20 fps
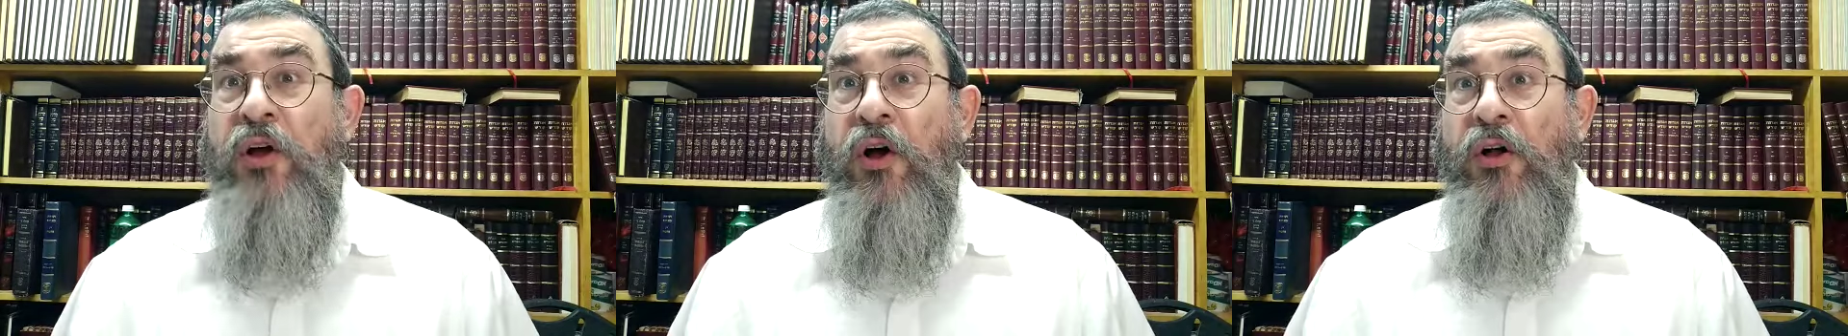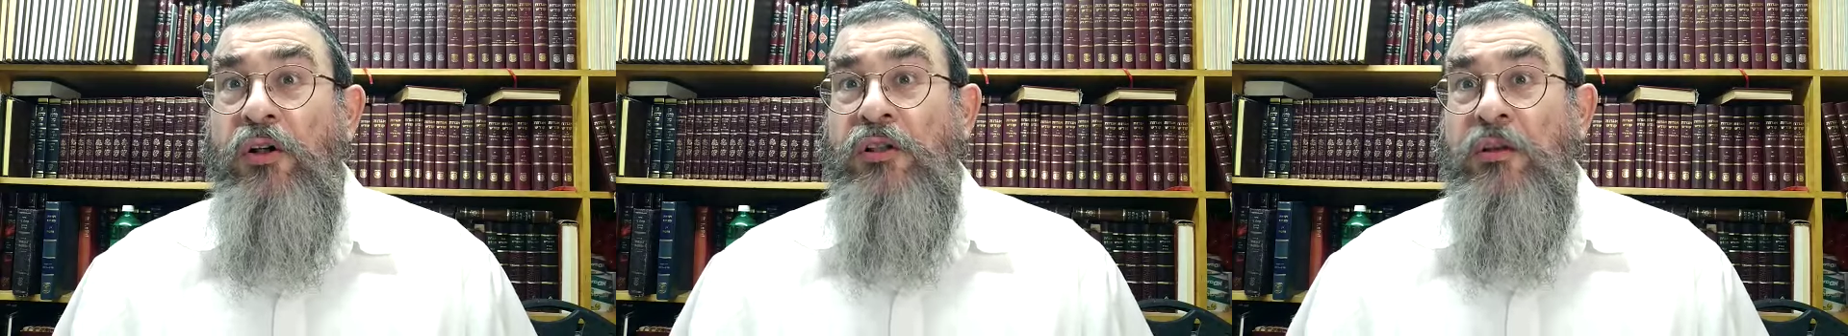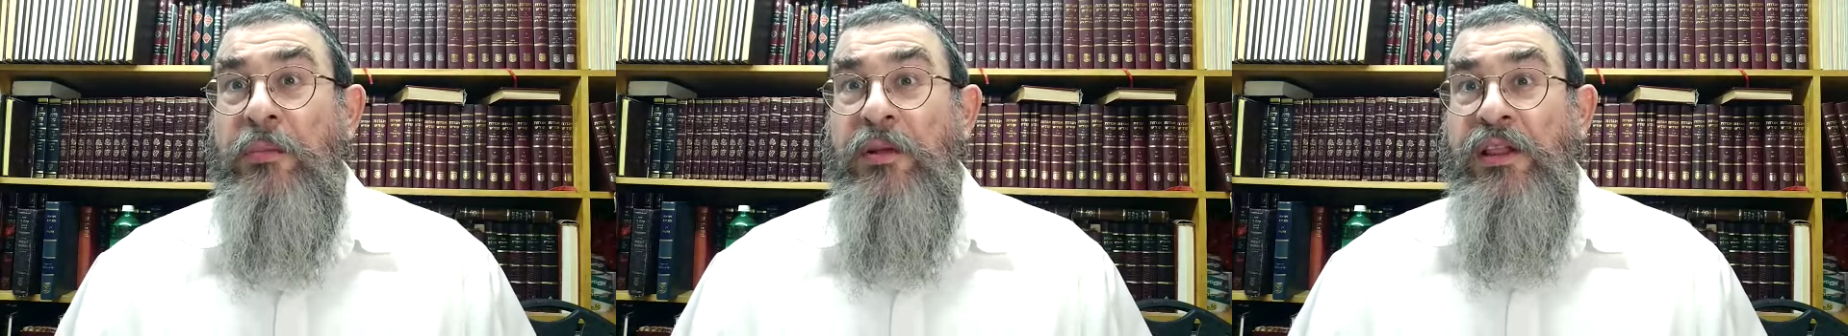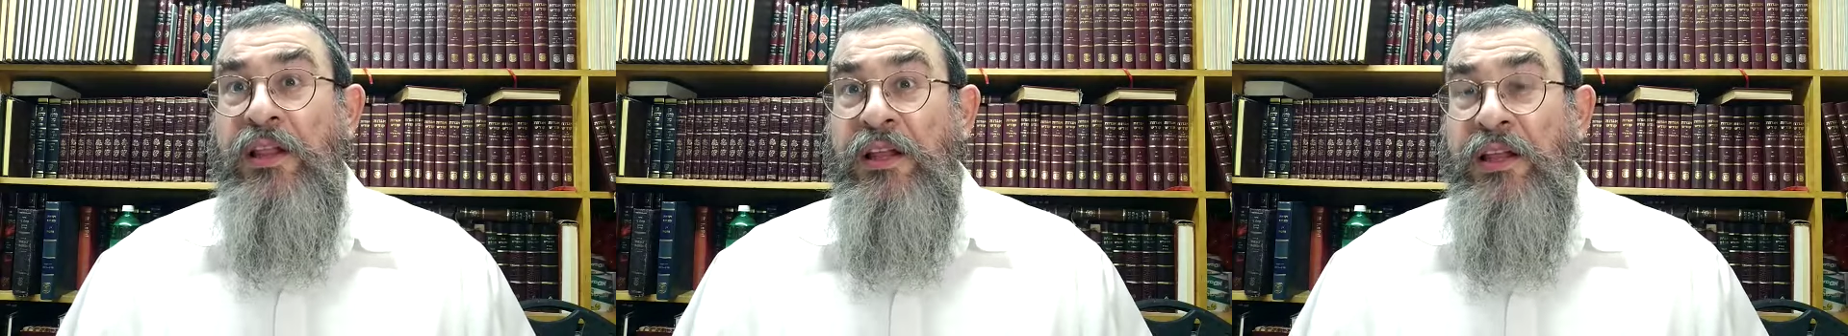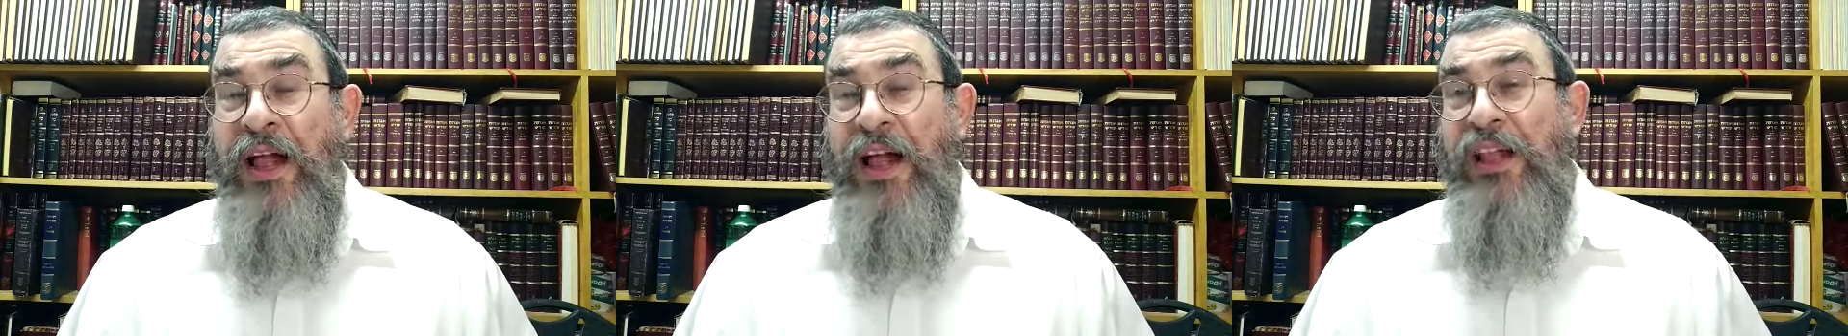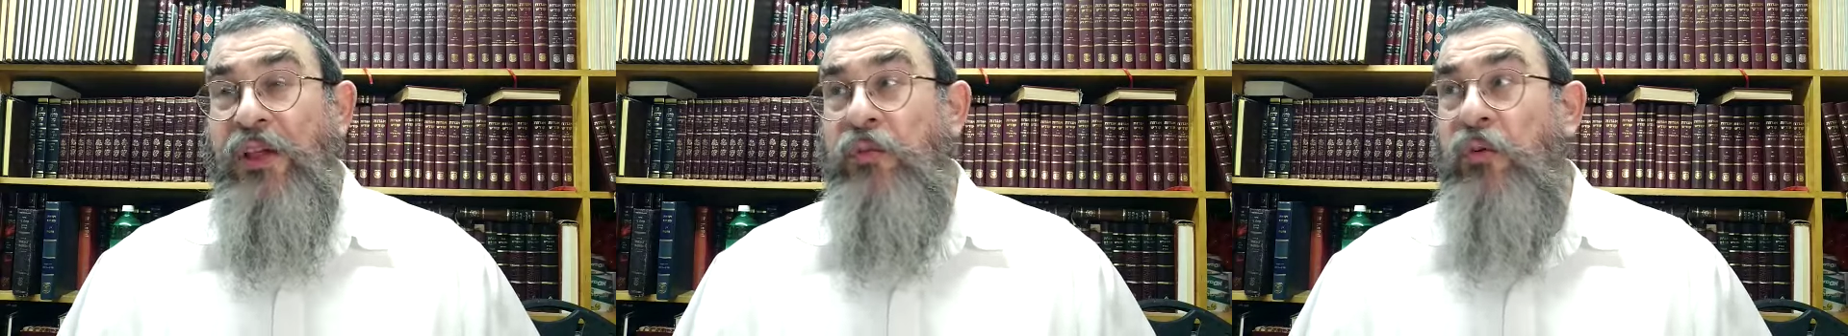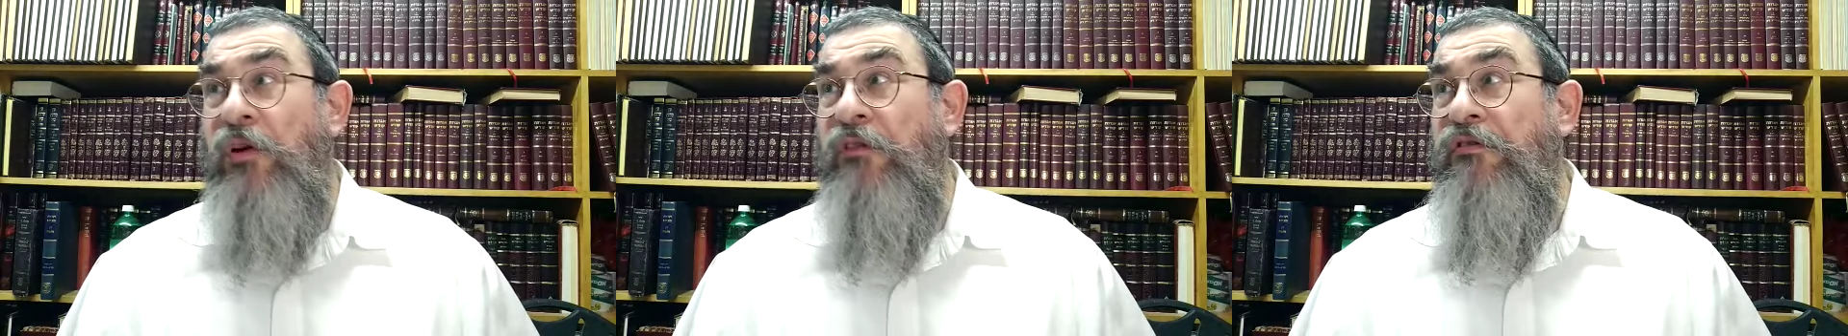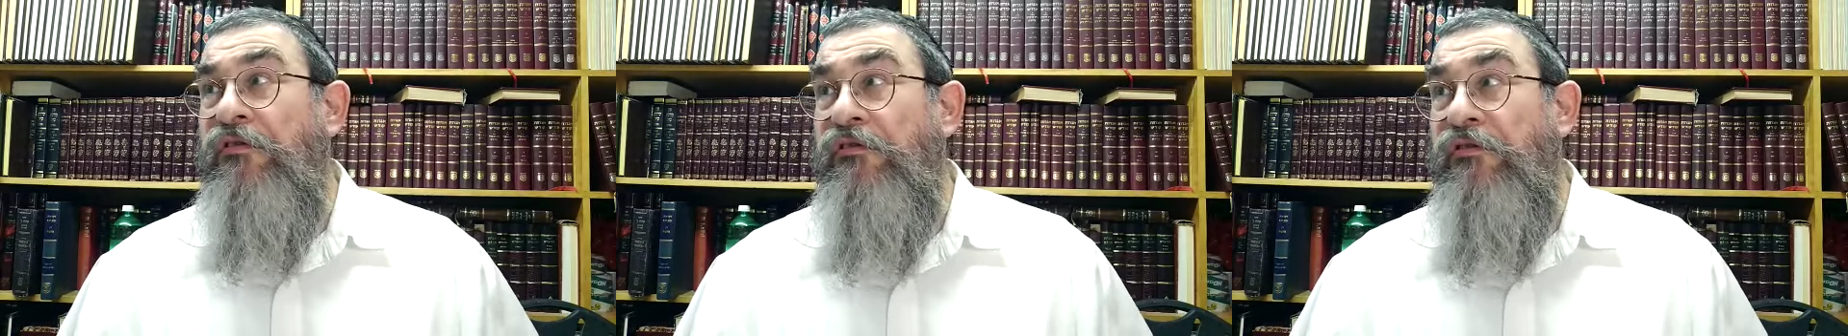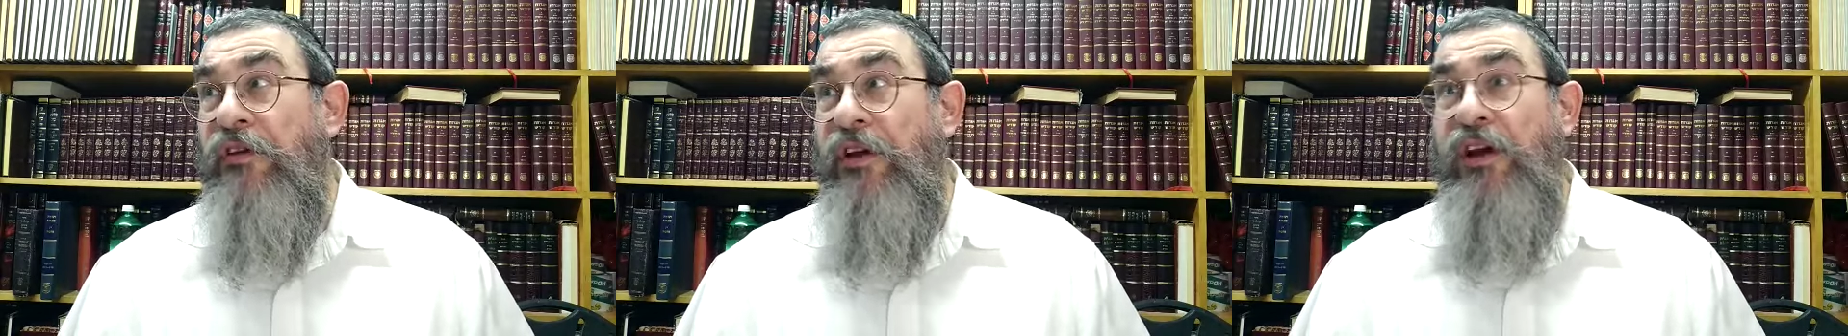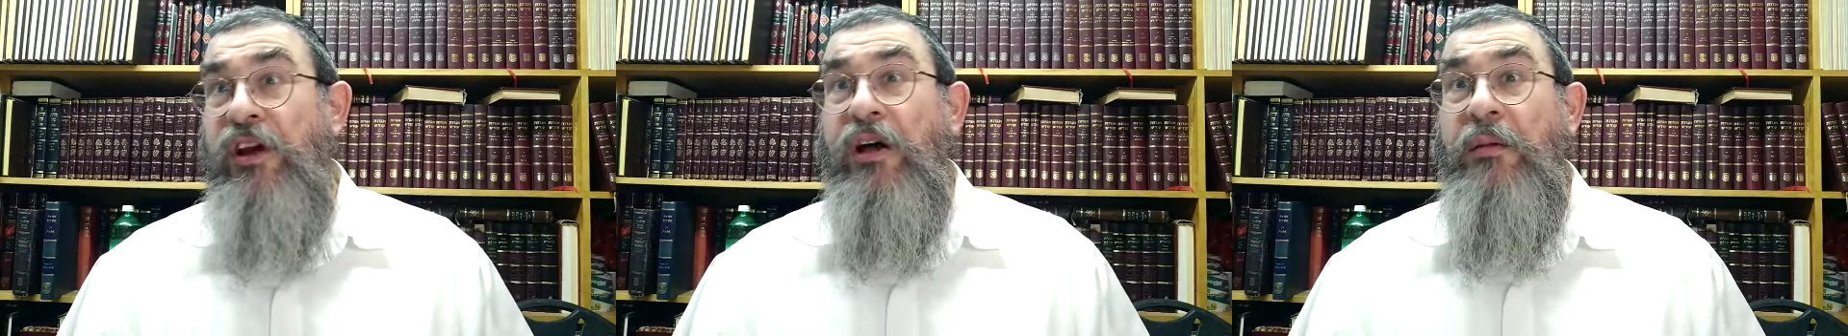ultimately that's where
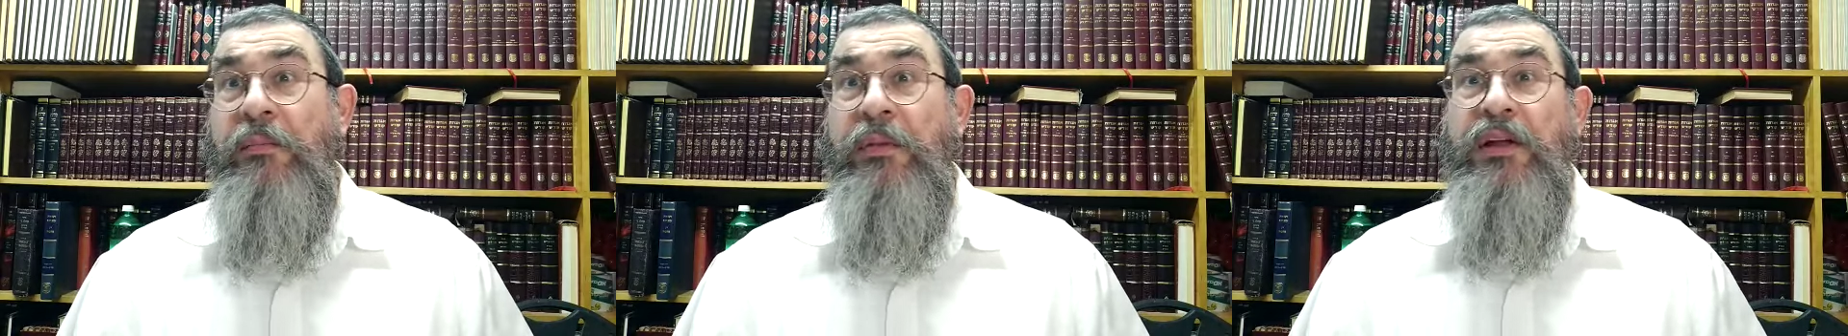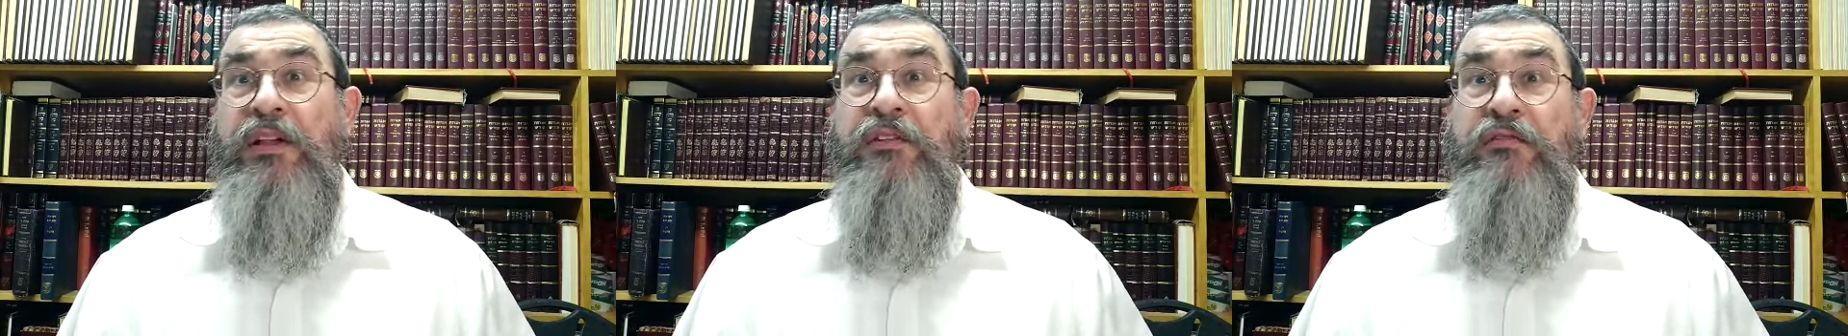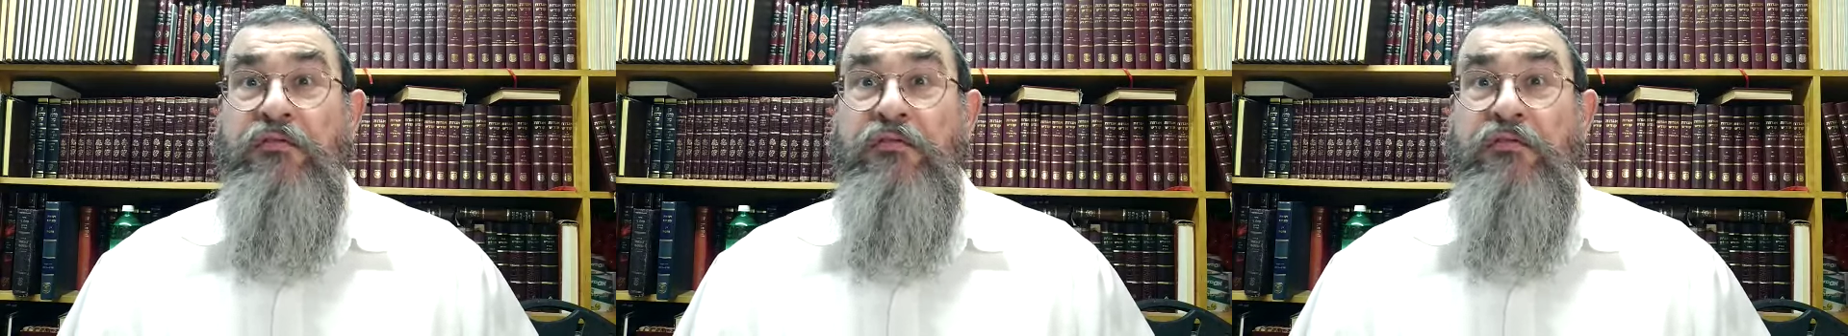freedom is.